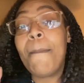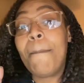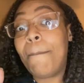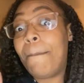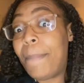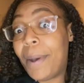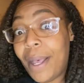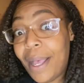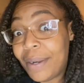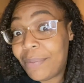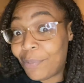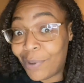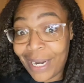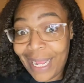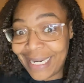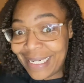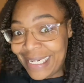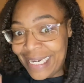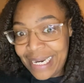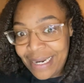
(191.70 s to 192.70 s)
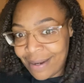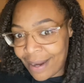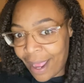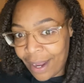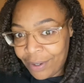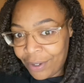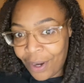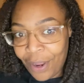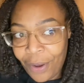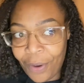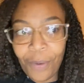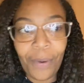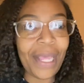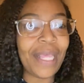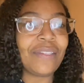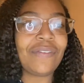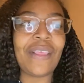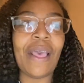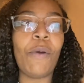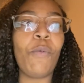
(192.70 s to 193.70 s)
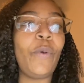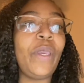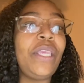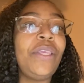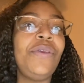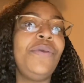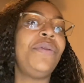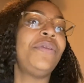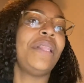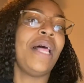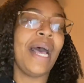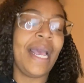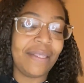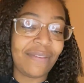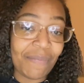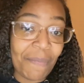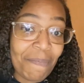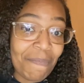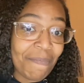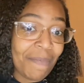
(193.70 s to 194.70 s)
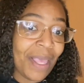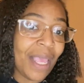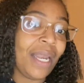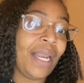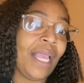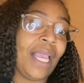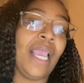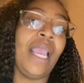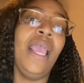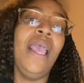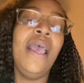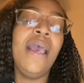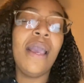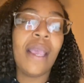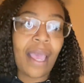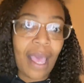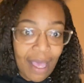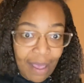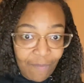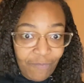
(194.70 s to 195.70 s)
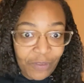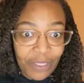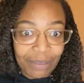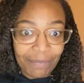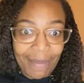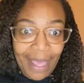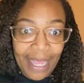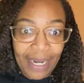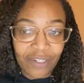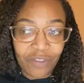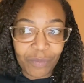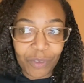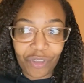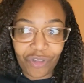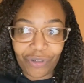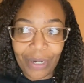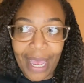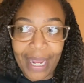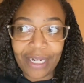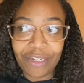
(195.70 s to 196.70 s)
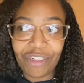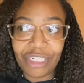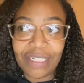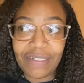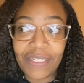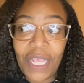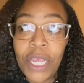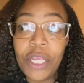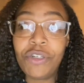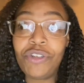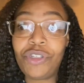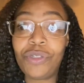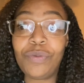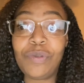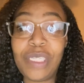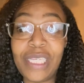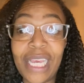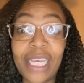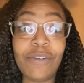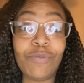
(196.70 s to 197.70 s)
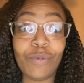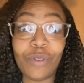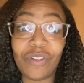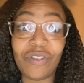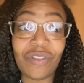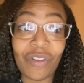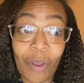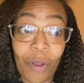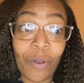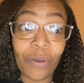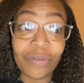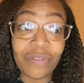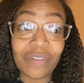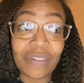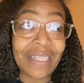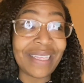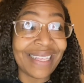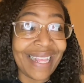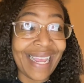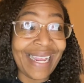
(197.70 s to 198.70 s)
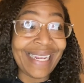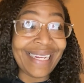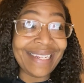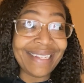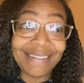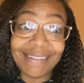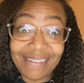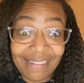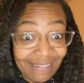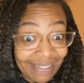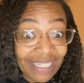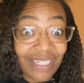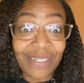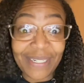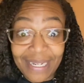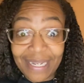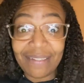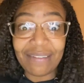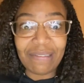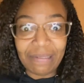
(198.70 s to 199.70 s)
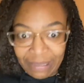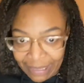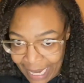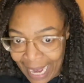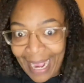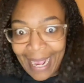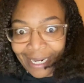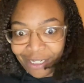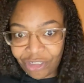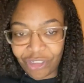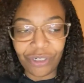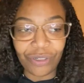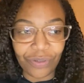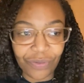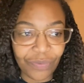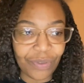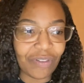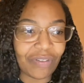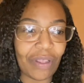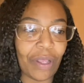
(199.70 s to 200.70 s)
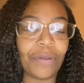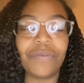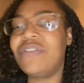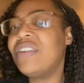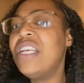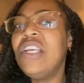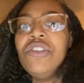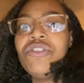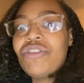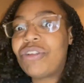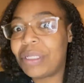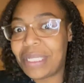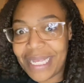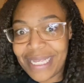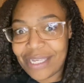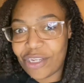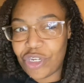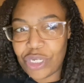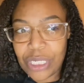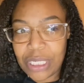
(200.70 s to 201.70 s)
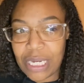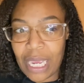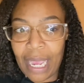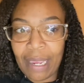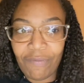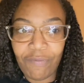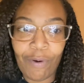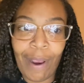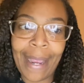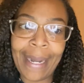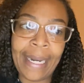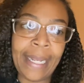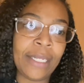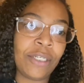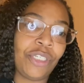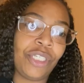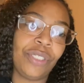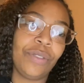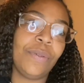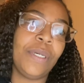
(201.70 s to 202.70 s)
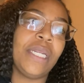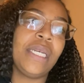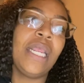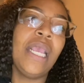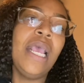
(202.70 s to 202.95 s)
But what I did not know is that we utilize many conflict management strategies to get results, like serious national results. So let's just dive right into it.